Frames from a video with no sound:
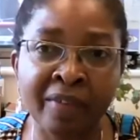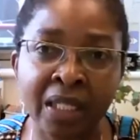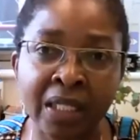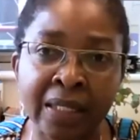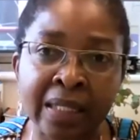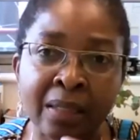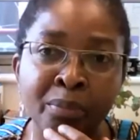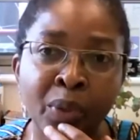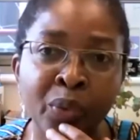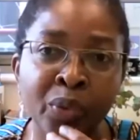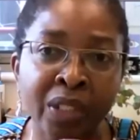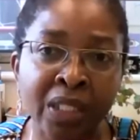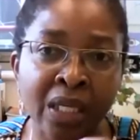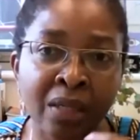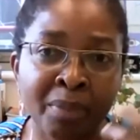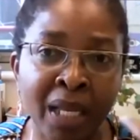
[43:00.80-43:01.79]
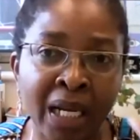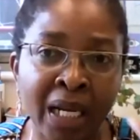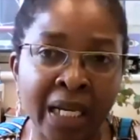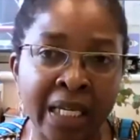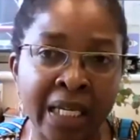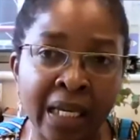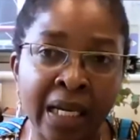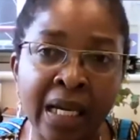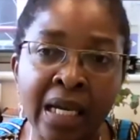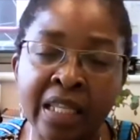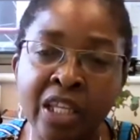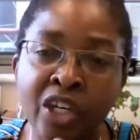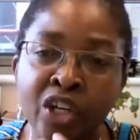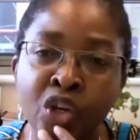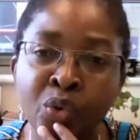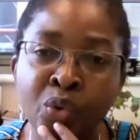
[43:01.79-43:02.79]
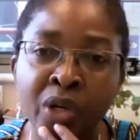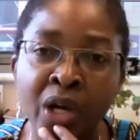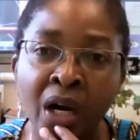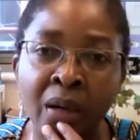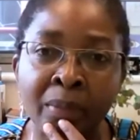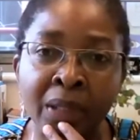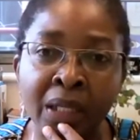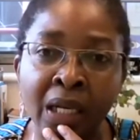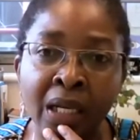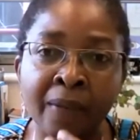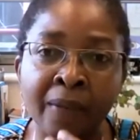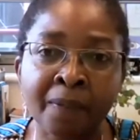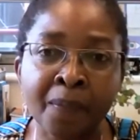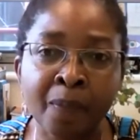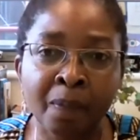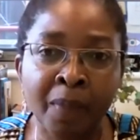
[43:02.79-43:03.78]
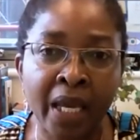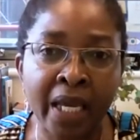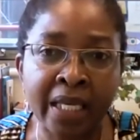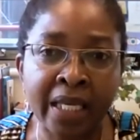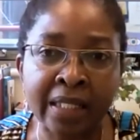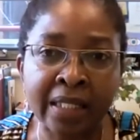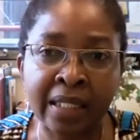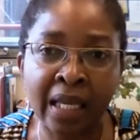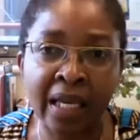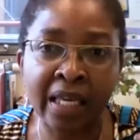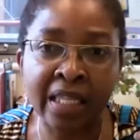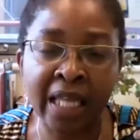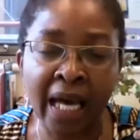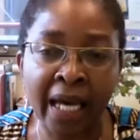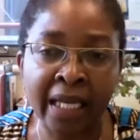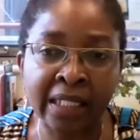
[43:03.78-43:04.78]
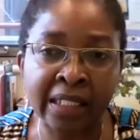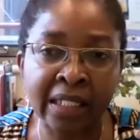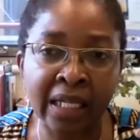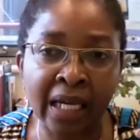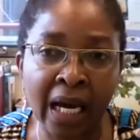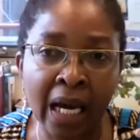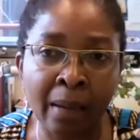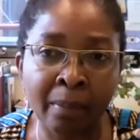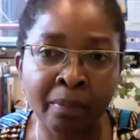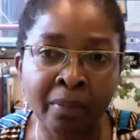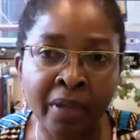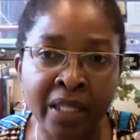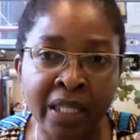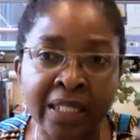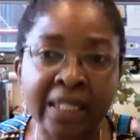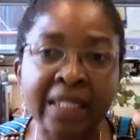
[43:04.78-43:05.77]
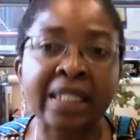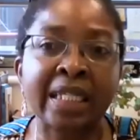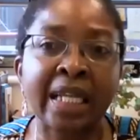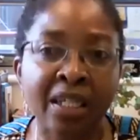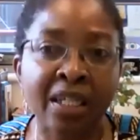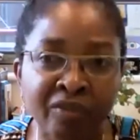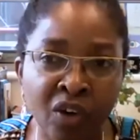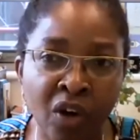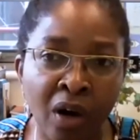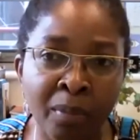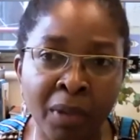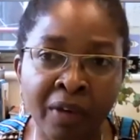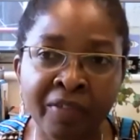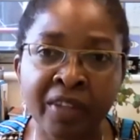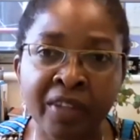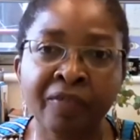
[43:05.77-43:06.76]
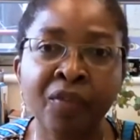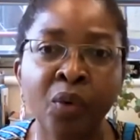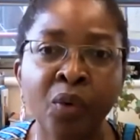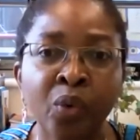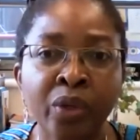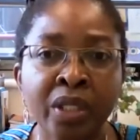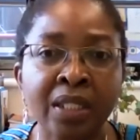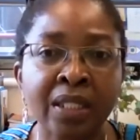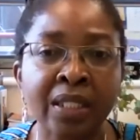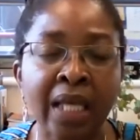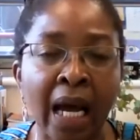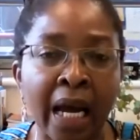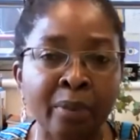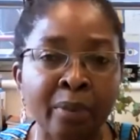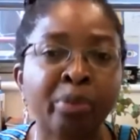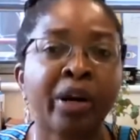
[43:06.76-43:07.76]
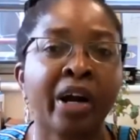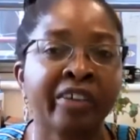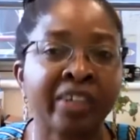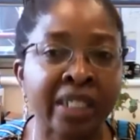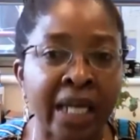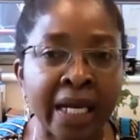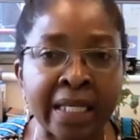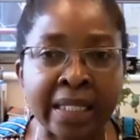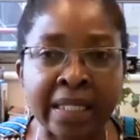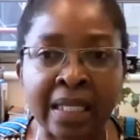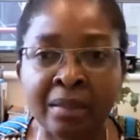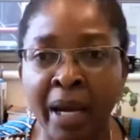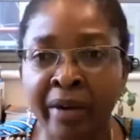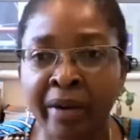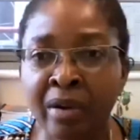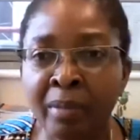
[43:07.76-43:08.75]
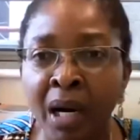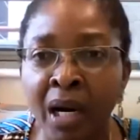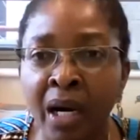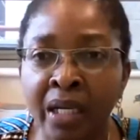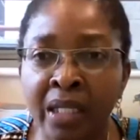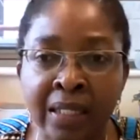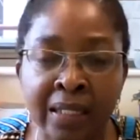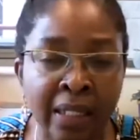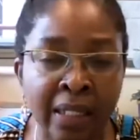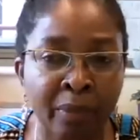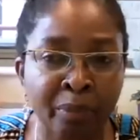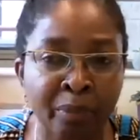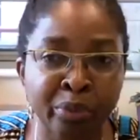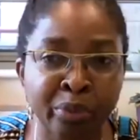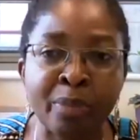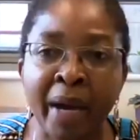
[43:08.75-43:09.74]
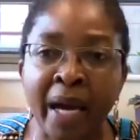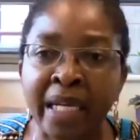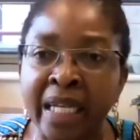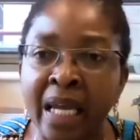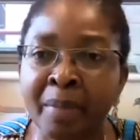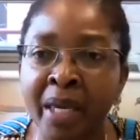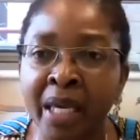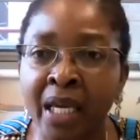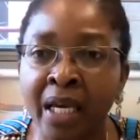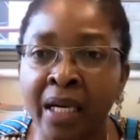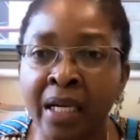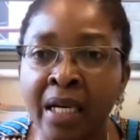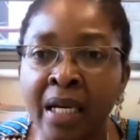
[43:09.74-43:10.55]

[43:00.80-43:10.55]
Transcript: for the symposia, building the new normal, is that the state of normal for the folks I prioritize in my remarks pre-pandemic,